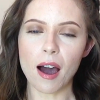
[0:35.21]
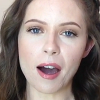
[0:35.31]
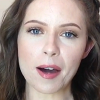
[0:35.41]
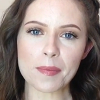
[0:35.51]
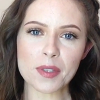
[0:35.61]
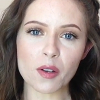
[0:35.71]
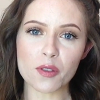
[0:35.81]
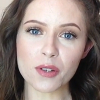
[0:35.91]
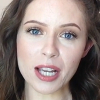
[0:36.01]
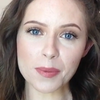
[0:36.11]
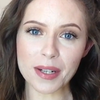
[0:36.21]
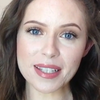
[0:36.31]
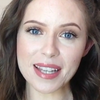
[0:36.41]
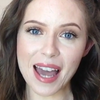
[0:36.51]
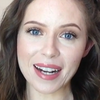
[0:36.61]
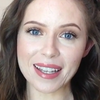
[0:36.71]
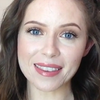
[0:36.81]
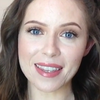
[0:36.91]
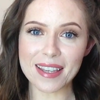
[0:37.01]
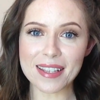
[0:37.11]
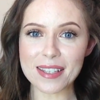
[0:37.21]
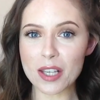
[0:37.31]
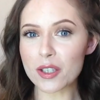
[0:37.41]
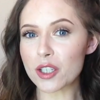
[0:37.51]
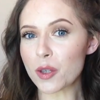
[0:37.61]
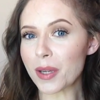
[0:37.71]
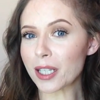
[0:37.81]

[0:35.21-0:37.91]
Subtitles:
So if you guys want to see how to get this dewy,